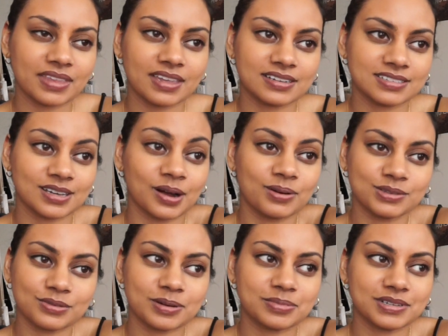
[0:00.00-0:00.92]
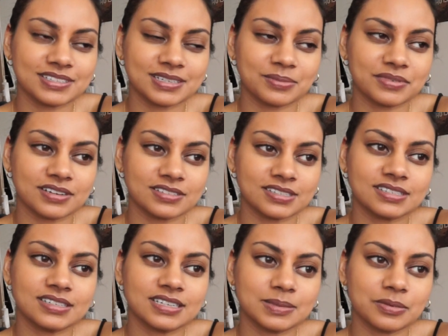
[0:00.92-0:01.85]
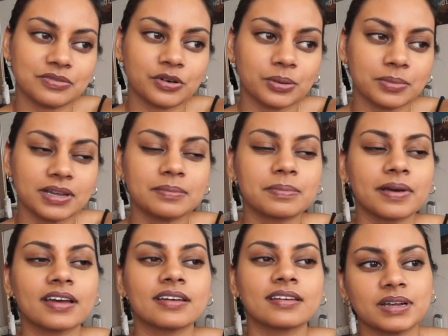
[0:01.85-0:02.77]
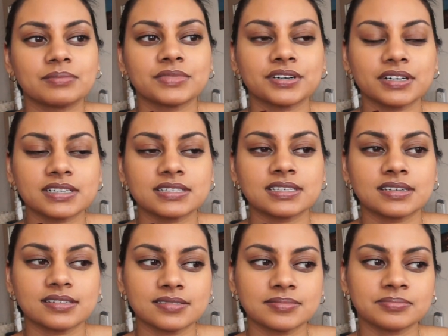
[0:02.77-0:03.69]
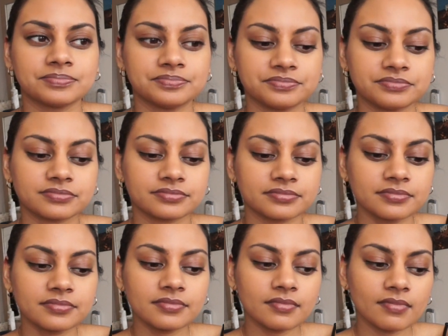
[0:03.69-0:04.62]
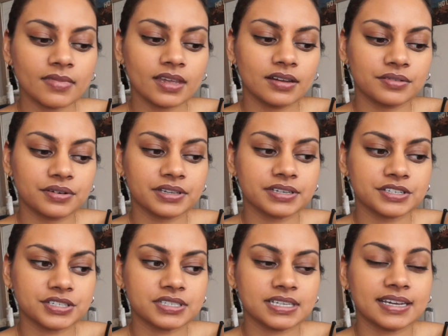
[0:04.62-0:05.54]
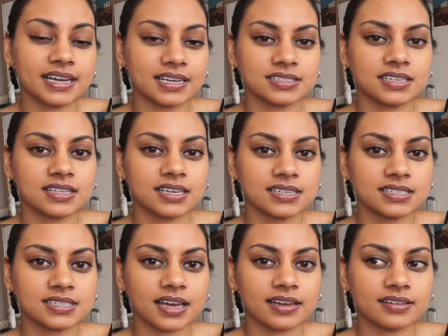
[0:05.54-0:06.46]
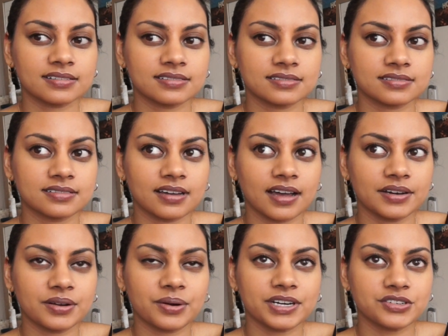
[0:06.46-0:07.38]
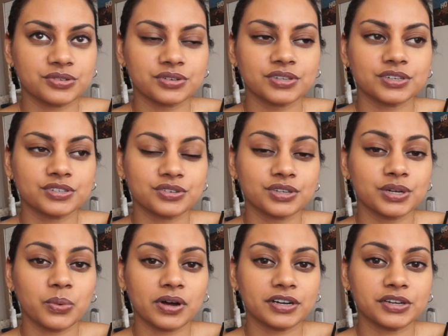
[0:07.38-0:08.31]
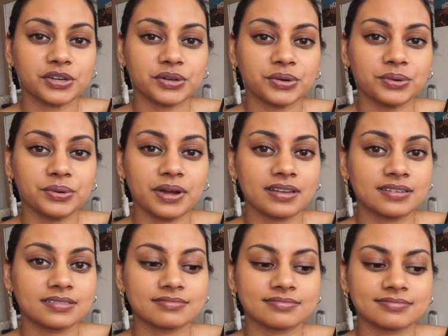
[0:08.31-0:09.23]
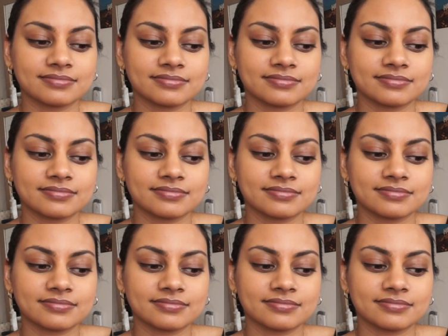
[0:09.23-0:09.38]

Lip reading: because I always want to put someone else's needs before me, but I'm learning to really just say yes to things that I know I truly want to do and